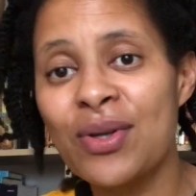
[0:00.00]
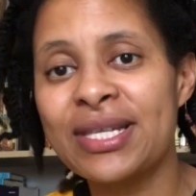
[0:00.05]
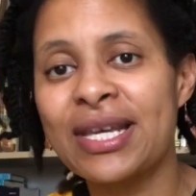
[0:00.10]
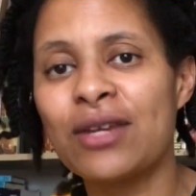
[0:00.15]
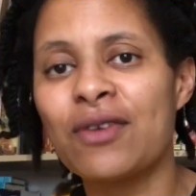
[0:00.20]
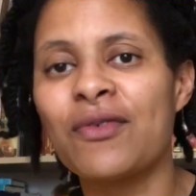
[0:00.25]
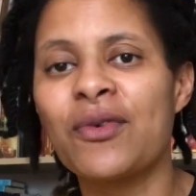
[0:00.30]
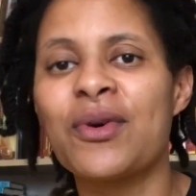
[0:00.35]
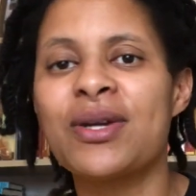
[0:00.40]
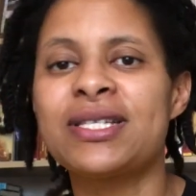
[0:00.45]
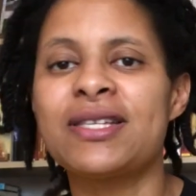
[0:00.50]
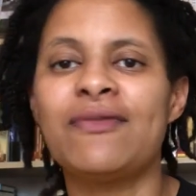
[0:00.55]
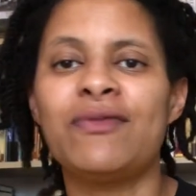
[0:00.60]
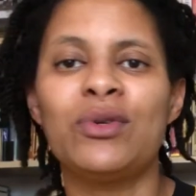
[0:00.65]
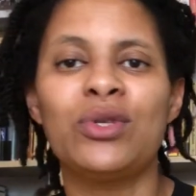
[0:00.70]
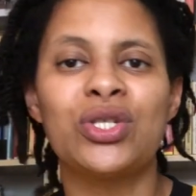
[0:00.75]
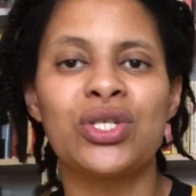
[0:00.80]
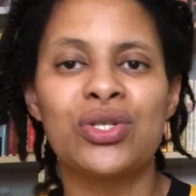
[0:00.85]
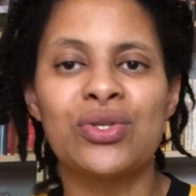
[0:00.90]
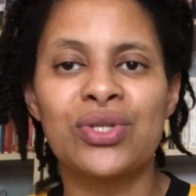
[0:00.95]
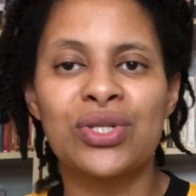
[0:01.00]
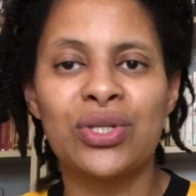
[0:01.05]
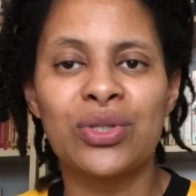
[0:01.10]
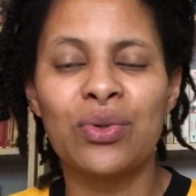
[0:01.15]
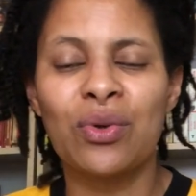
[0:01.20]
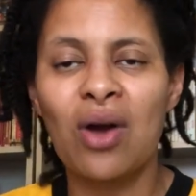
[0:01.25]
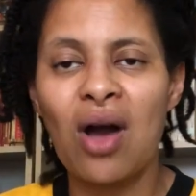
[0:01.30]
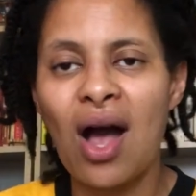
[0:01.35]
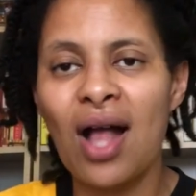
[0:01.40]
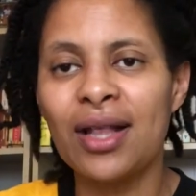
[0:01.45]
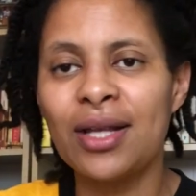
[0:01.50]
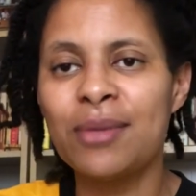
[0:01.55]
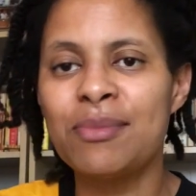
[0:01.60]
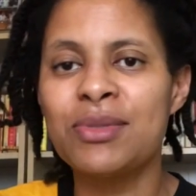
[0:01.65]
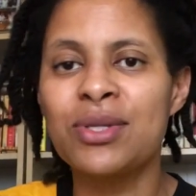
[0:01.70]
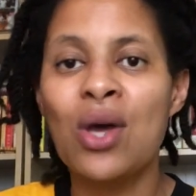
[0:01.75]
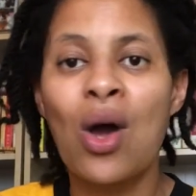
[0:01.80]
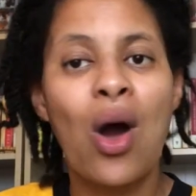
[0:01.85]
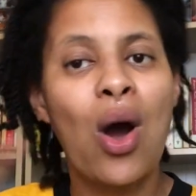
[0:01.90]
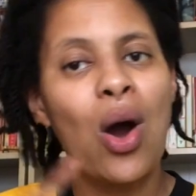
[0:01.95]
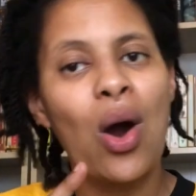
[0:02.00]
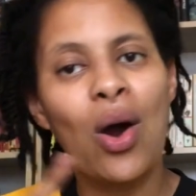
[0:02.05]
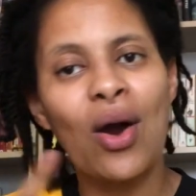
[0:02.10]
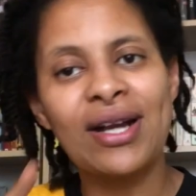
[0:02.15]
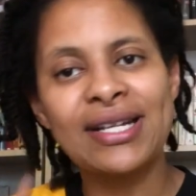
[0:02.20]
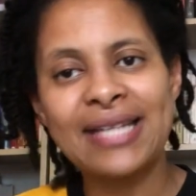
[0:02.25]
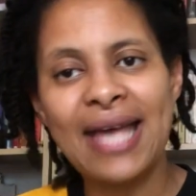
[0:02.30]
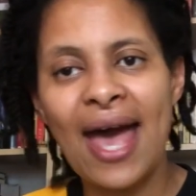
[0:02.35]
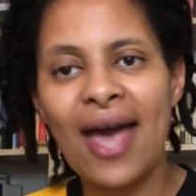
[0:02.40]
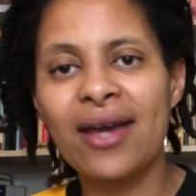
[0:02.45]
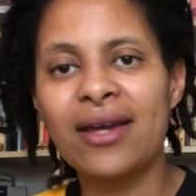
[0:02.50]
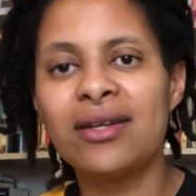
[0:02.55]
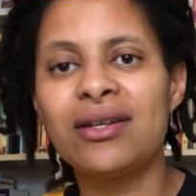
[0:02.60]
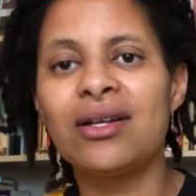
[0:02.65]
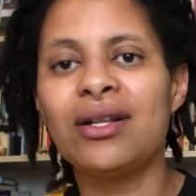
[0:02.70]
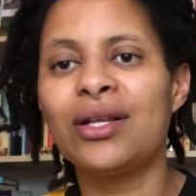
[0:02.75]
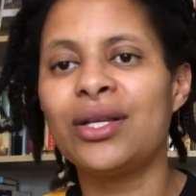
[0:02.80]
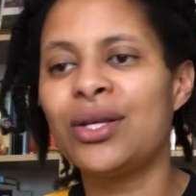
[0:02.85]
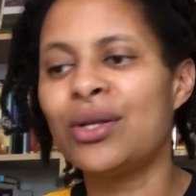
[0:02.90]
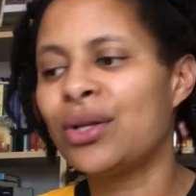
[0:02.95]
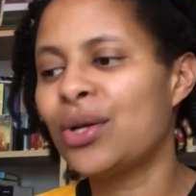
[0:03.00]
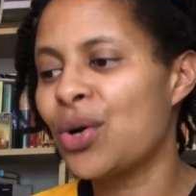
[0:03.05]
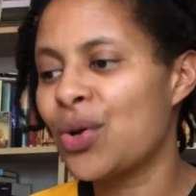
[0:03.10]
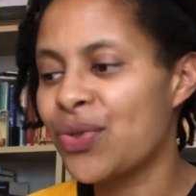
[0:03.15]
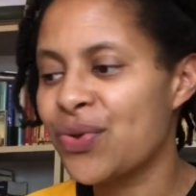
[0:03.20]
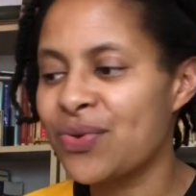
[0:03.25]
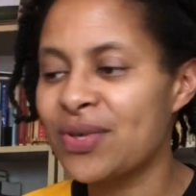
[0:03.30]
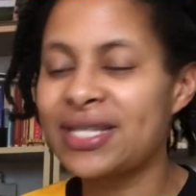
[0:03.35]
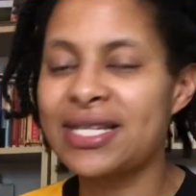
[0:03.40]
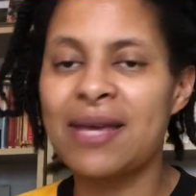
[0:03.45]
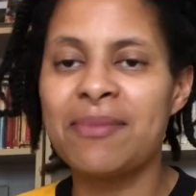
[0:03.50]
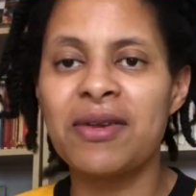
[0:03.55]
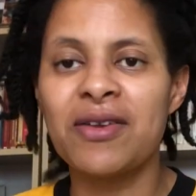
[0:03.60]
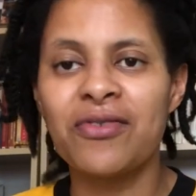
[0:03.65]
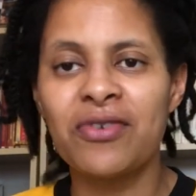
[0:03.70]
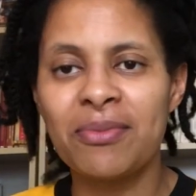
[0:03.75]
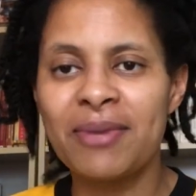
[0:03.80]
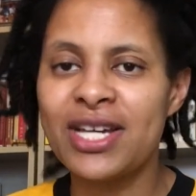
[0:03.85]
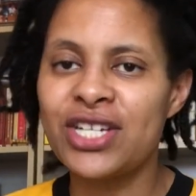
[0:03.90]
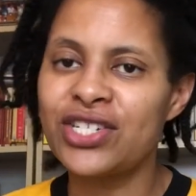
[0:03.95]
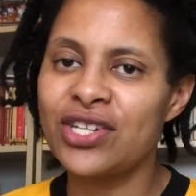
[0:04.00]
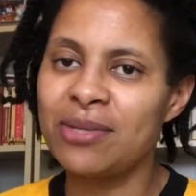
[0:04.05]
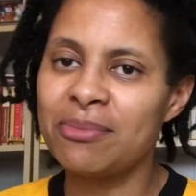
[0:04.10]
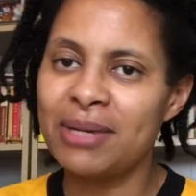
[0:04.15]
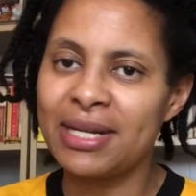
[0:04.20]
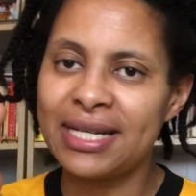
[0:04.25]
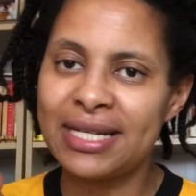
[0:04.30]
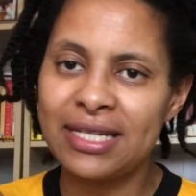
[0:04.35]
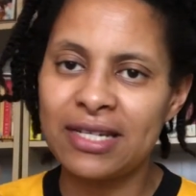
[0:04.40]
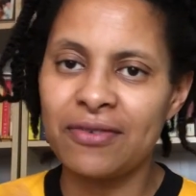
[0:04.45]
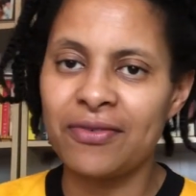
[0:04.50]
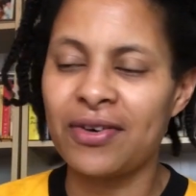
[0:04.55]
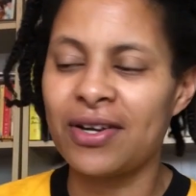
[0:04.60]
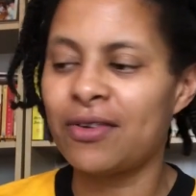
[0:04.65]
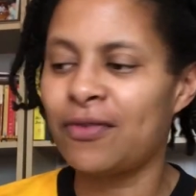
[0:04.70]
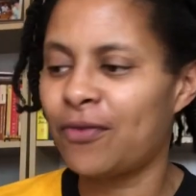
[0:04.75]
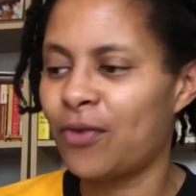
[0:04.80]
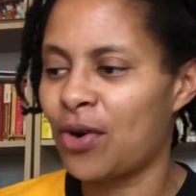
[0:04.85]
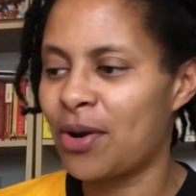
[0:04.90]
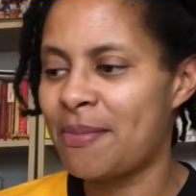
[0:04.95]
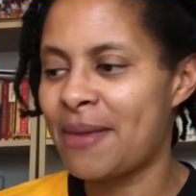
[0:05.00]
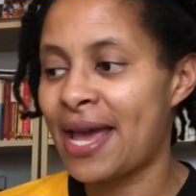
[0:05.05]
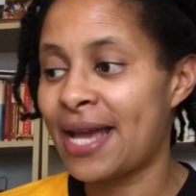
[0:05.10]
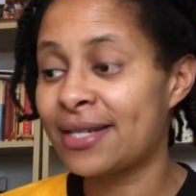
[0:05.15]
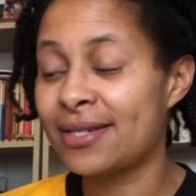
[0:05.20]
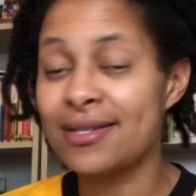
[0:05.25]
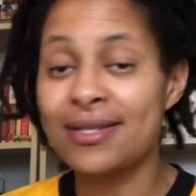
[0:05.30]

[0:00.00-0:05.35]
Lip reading: and of course if you choose to do columns or a diagonal, you'll go through the same information but in different format.